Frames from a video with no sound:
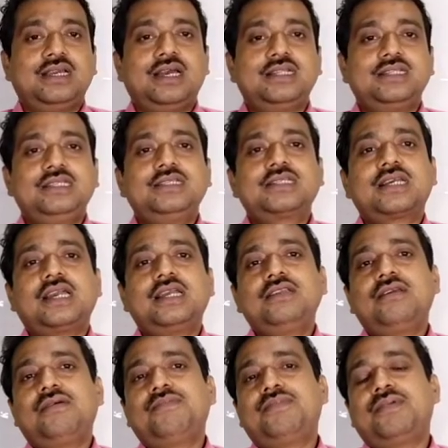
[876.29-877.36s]
And these
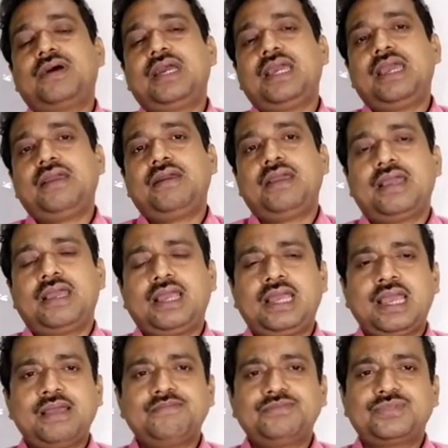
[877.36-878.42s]
kind of
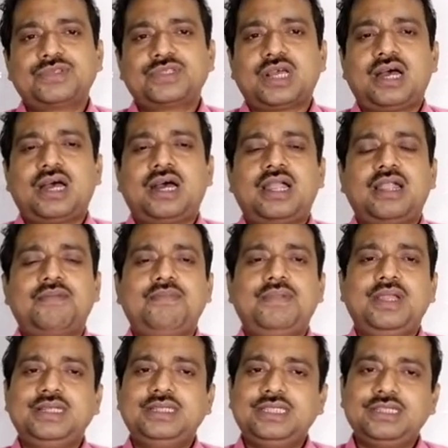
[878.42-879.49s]
games are
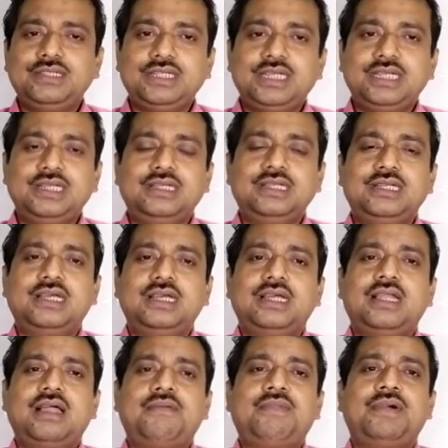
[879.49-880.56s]
plenty in
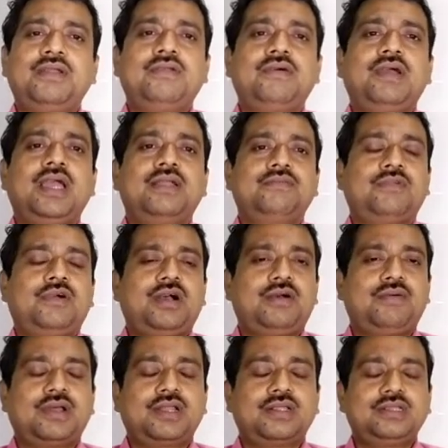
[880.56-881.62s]
Ramayana and
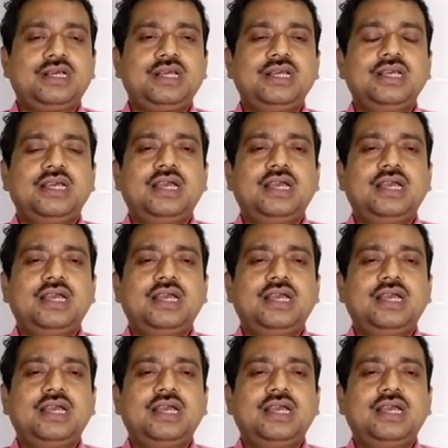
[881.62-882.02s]
Mahabharata,